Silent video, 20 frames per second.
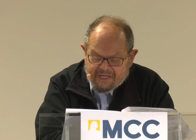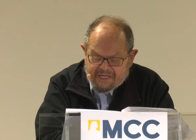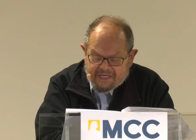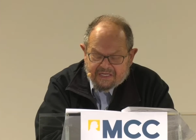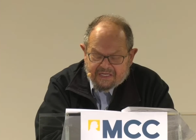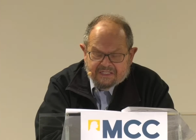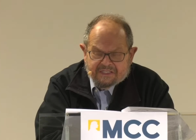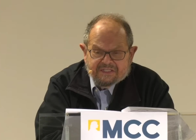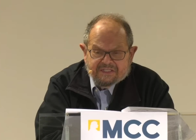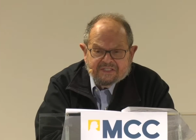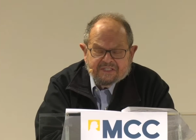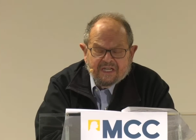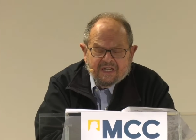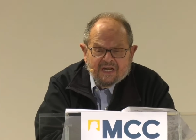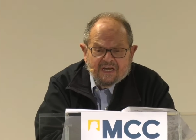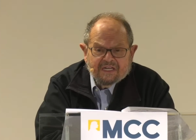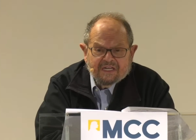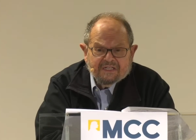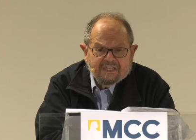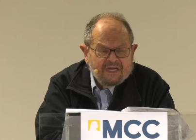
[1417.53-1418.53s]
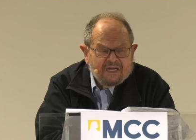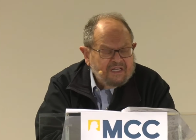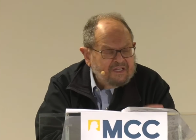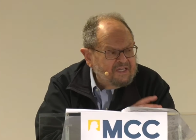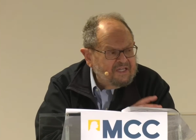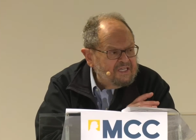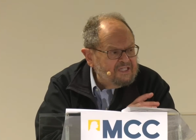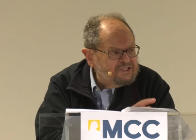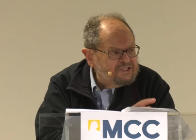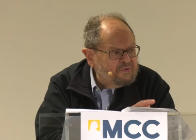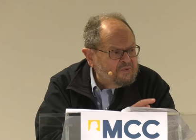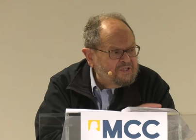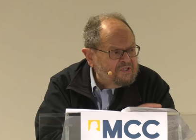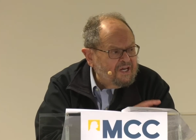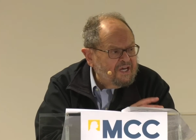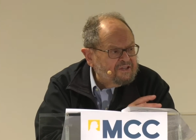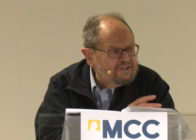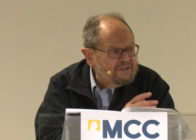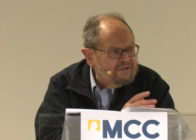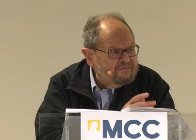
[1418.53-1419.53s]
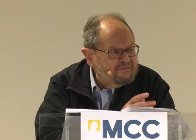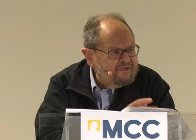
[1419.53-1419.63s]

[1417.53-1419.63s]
is that these were not the